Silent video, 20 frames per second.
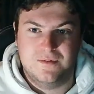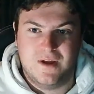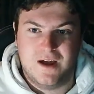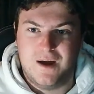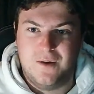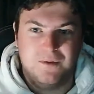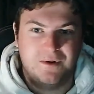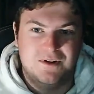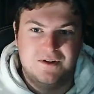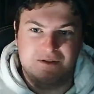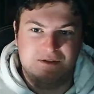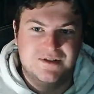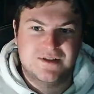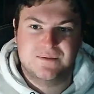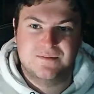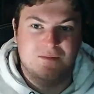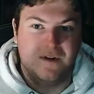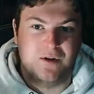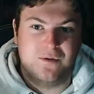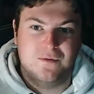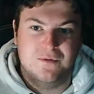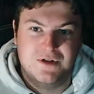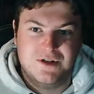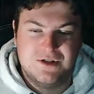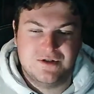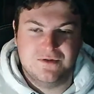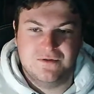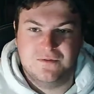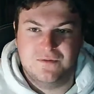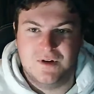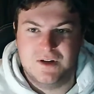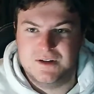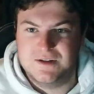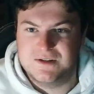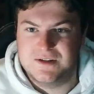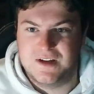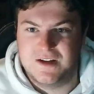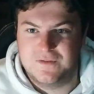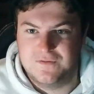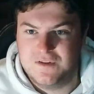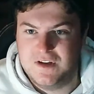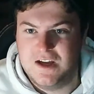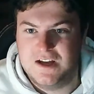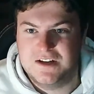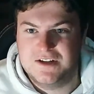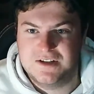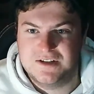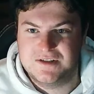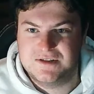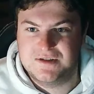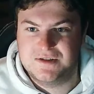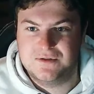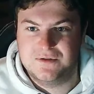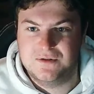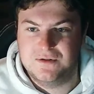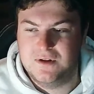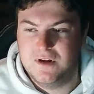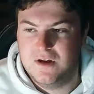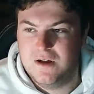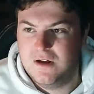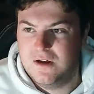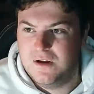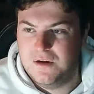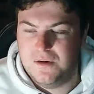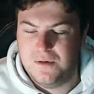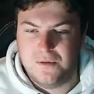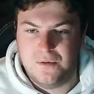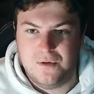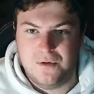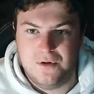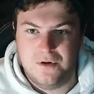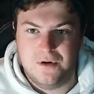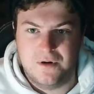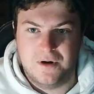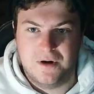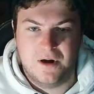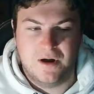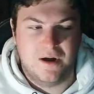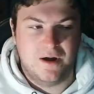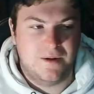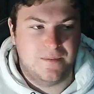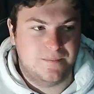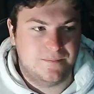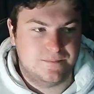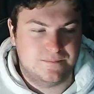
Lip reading: I want to do some original ones like VHS 2 or